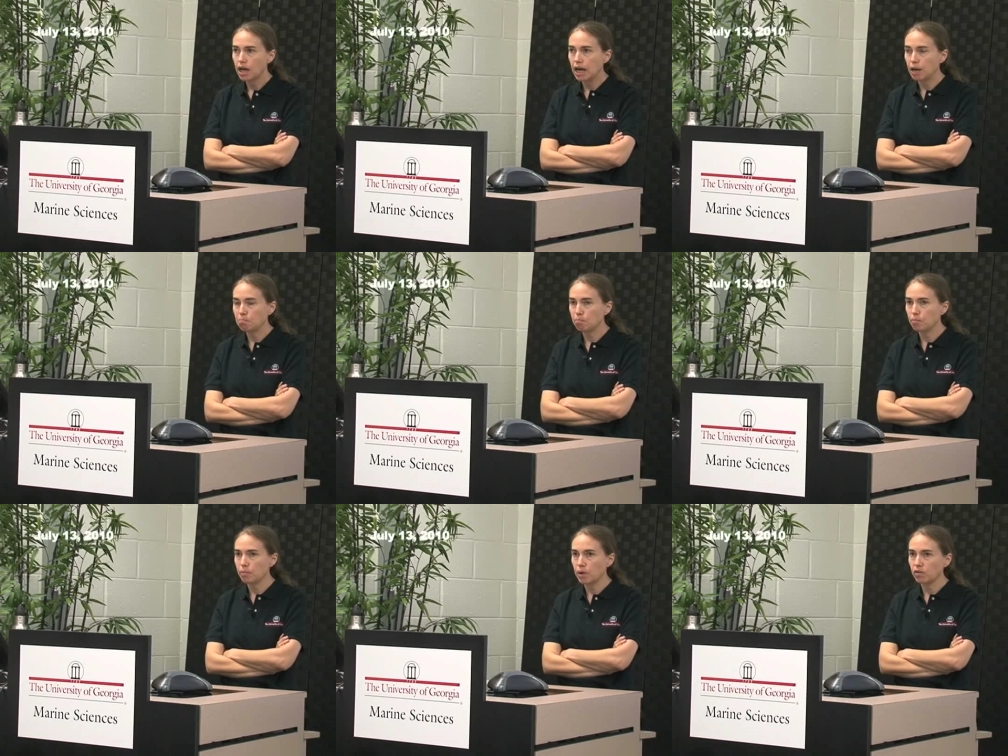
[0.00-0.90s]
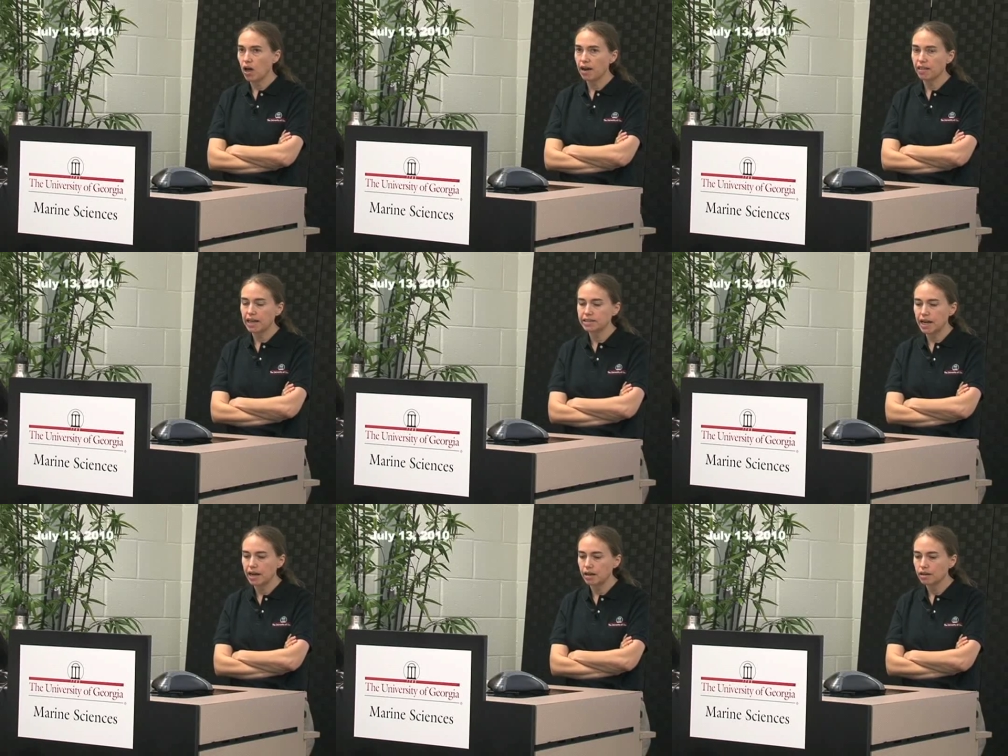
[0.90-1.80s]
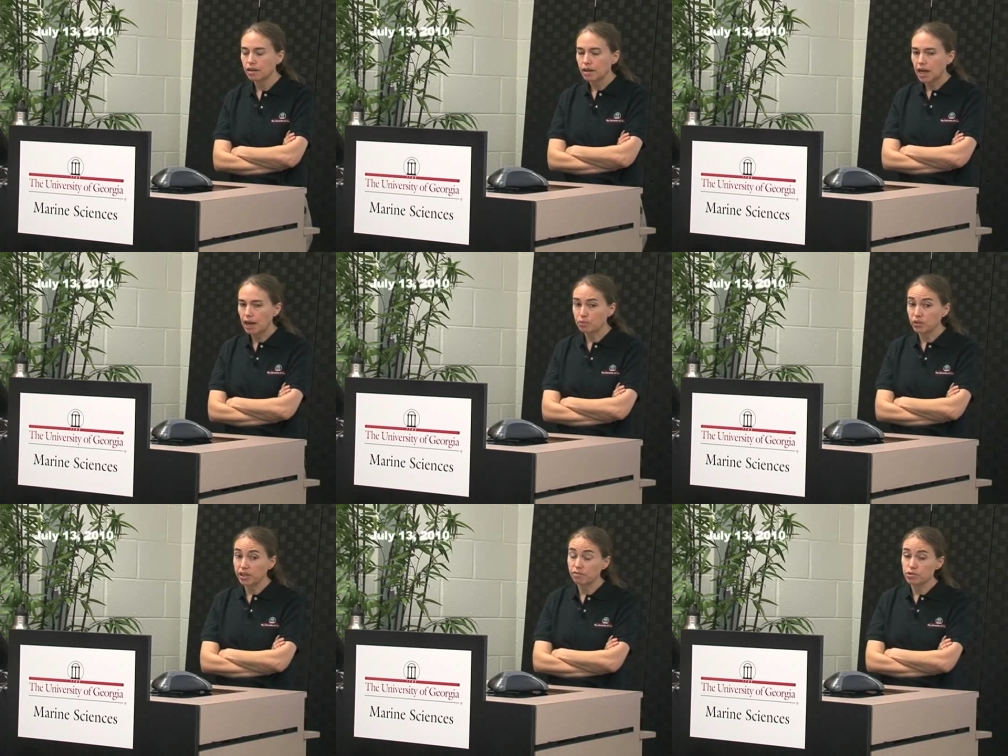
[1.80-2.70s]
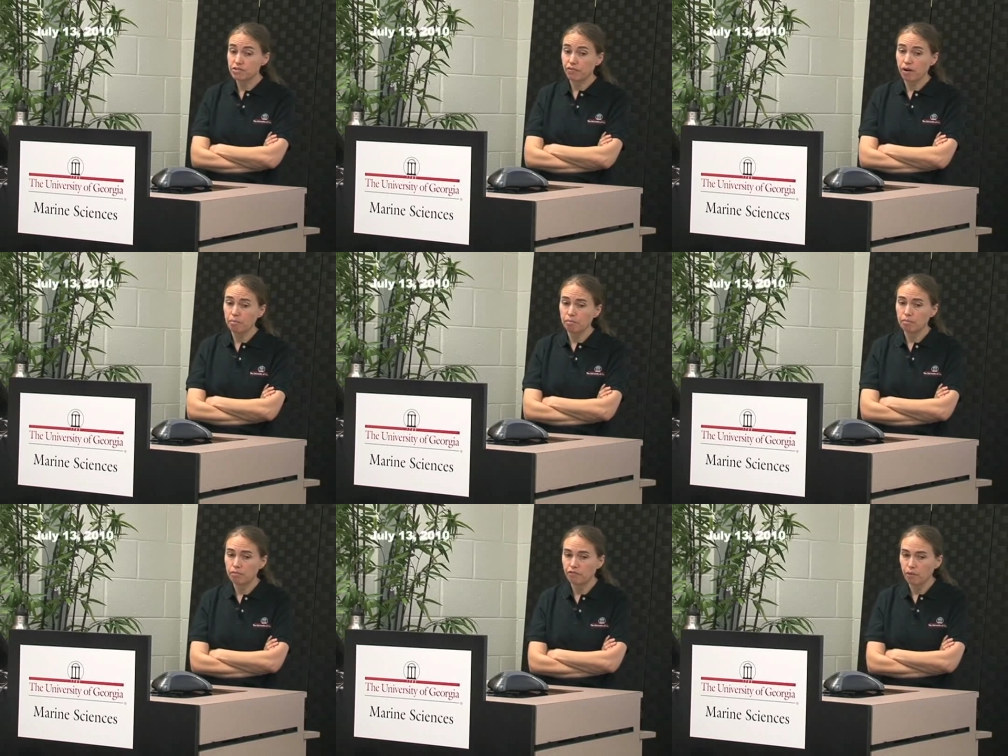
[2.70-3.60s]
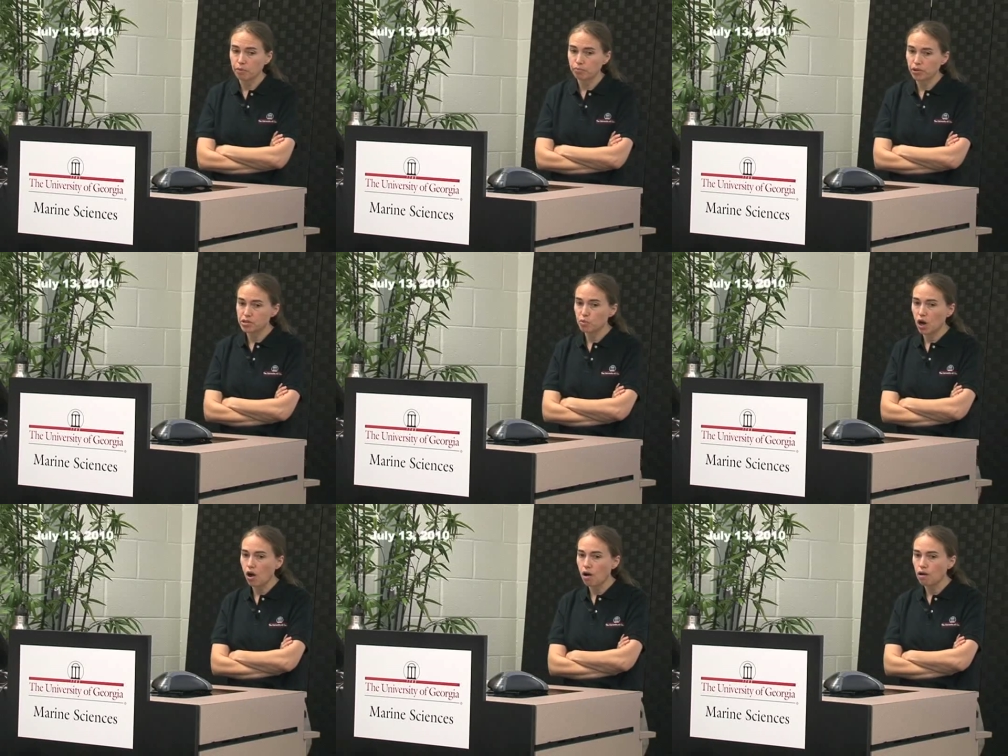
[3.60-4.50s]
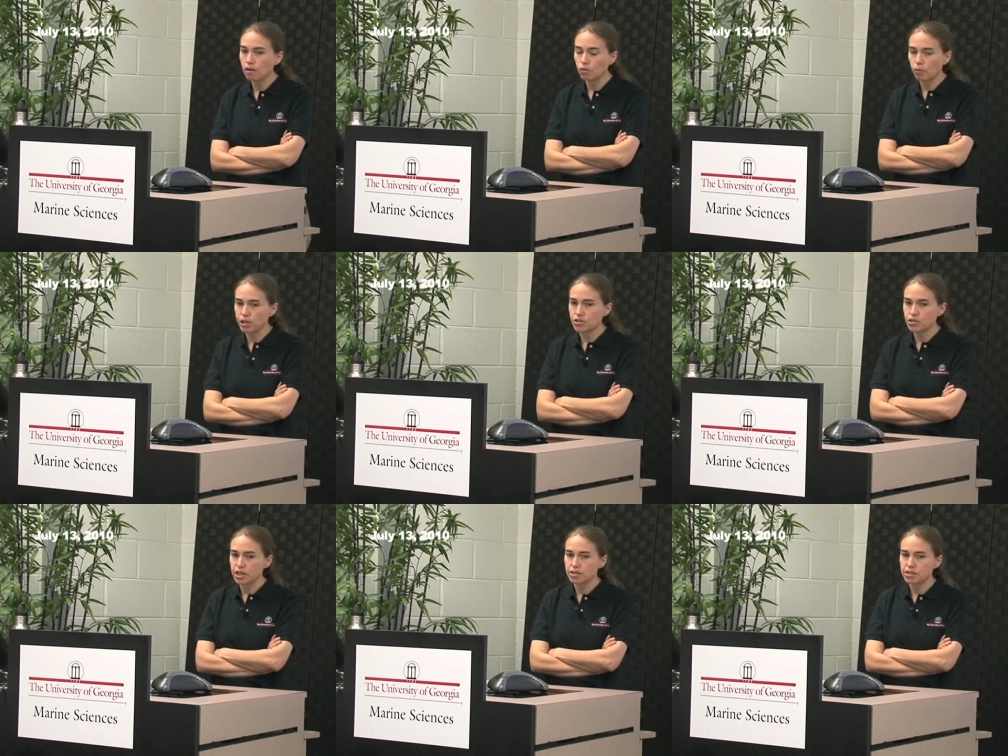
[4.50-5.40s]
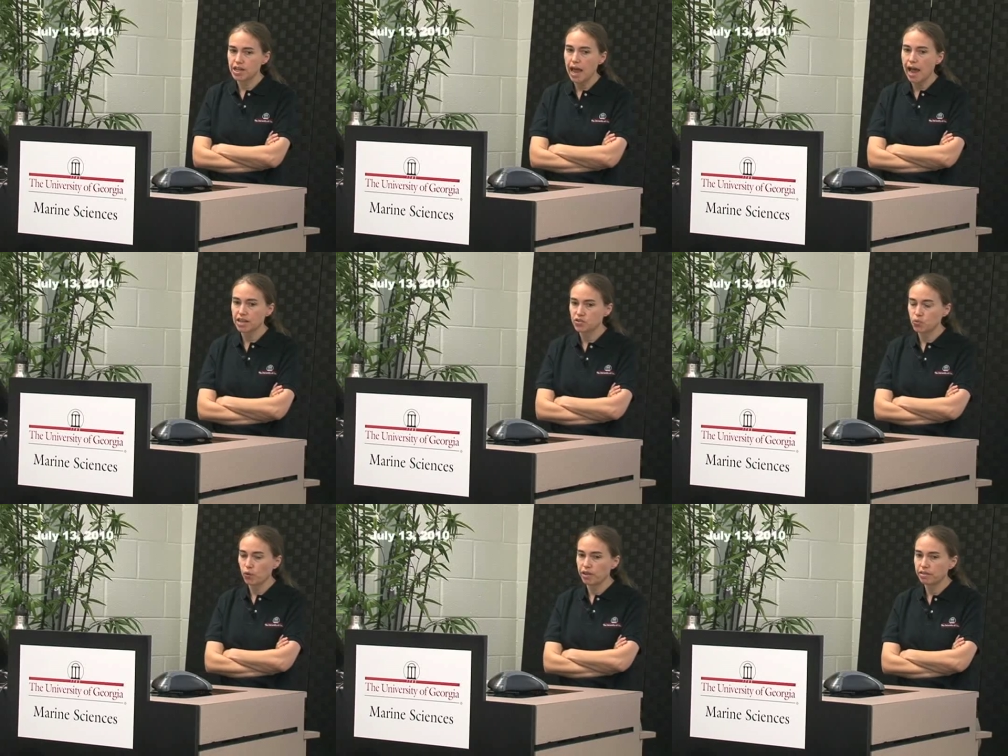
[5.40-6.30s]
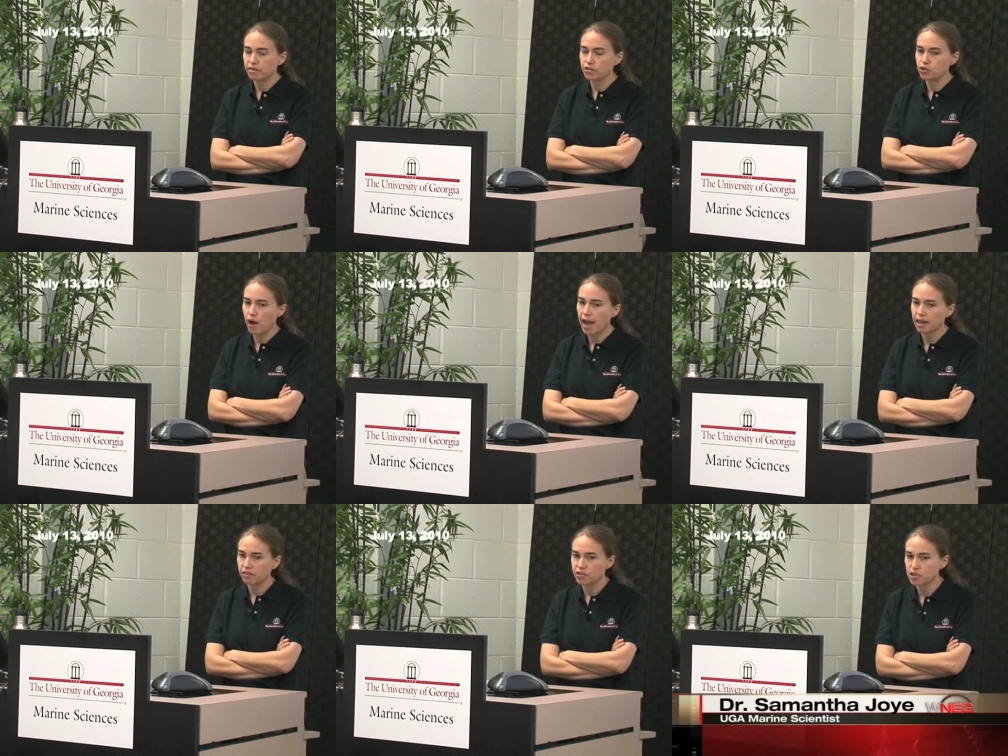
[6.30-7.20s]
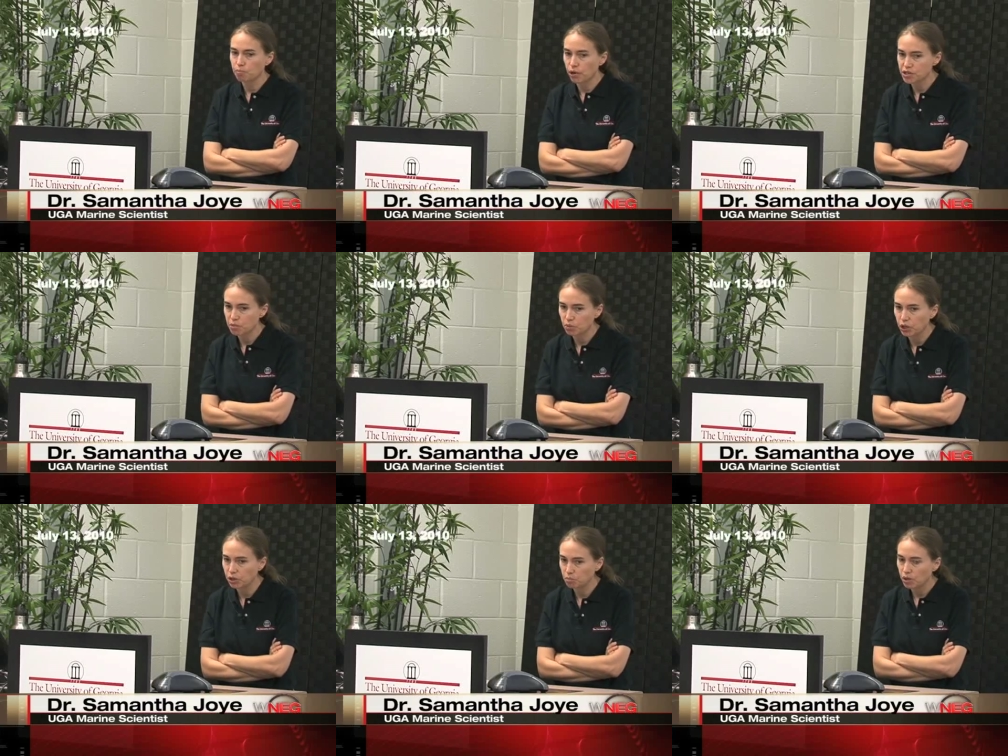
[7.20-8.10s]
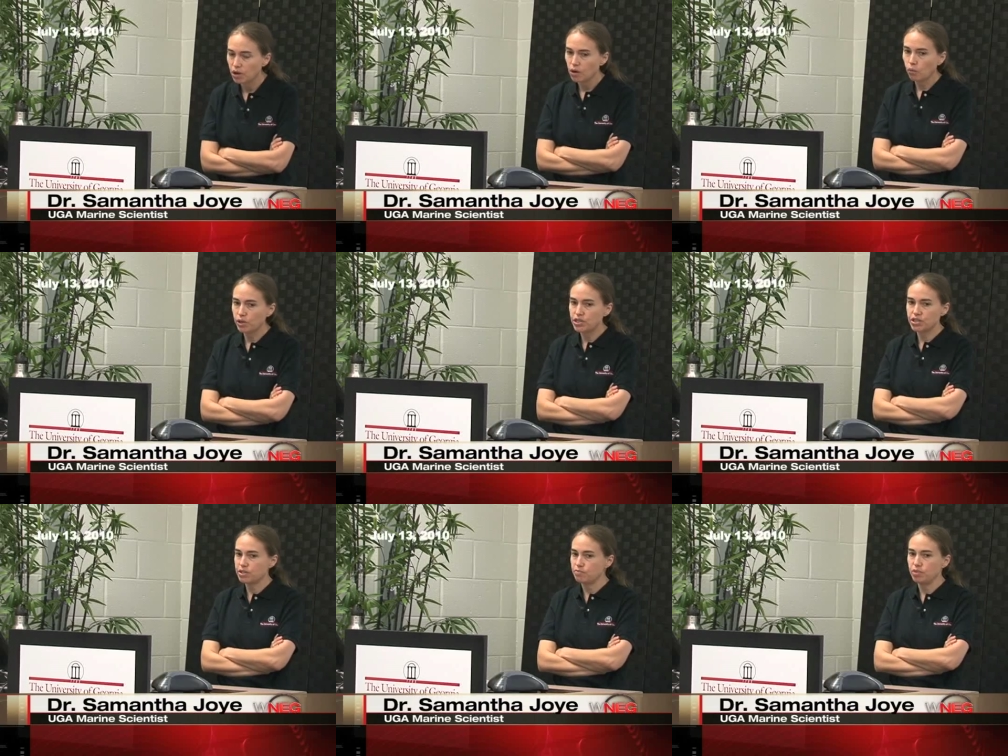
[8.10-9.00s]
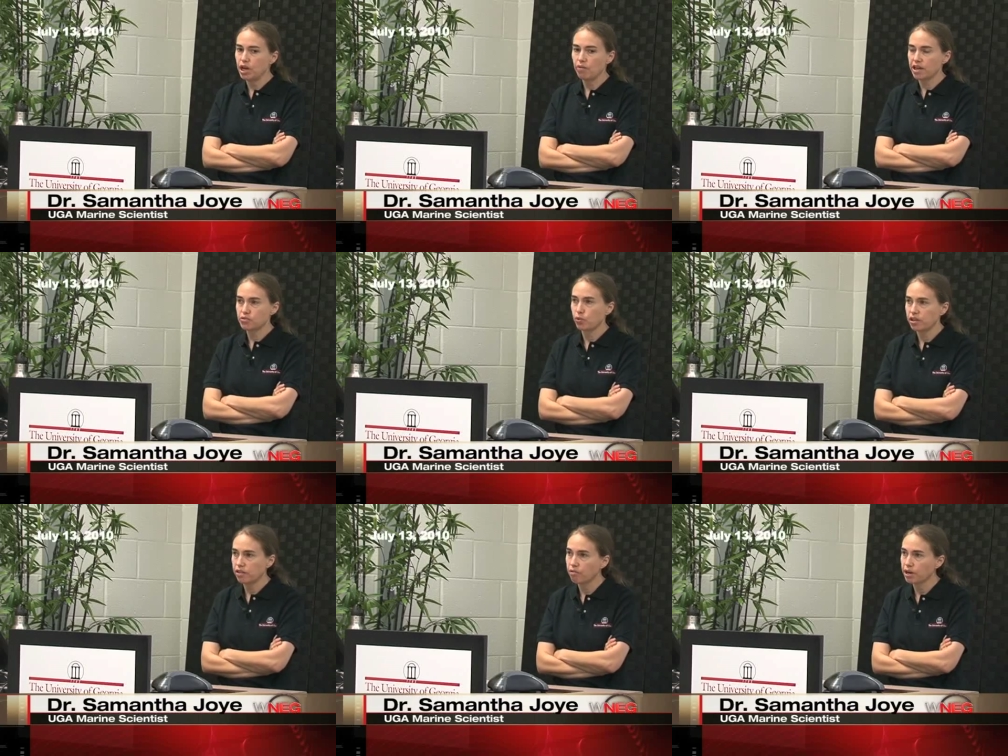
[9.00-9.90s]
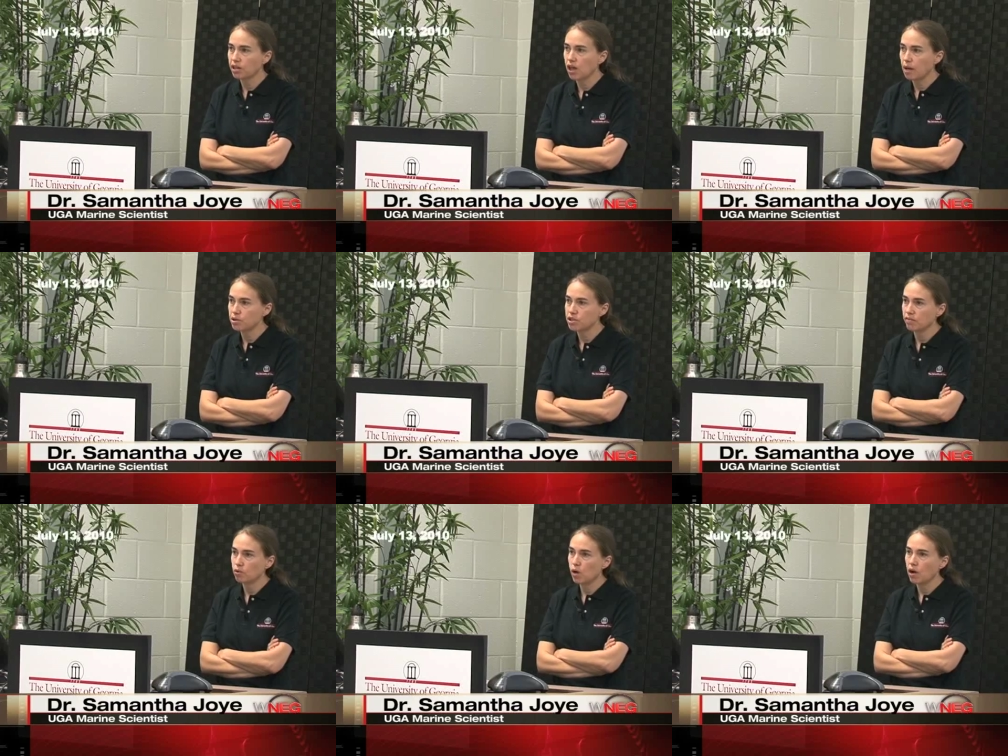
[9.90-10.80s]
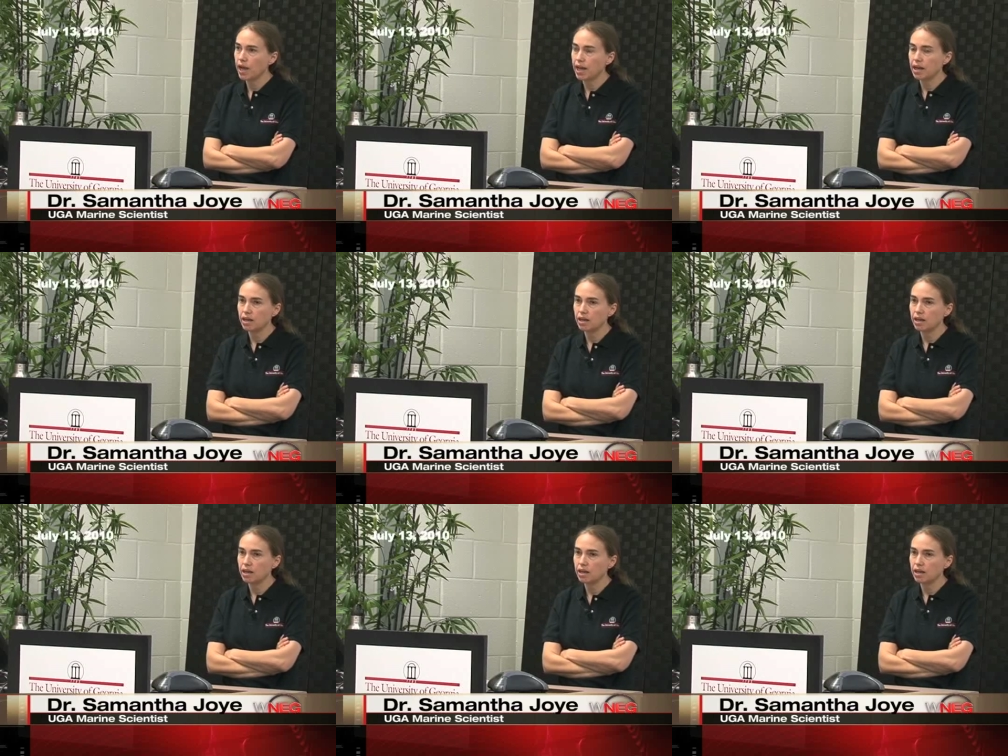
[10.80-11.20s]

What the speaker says: A lot of that data, I believe, was from the Brooks McCall, which is tasked with tracking the dispersant plume, which is, that's within 3 kilometers of the wellhead.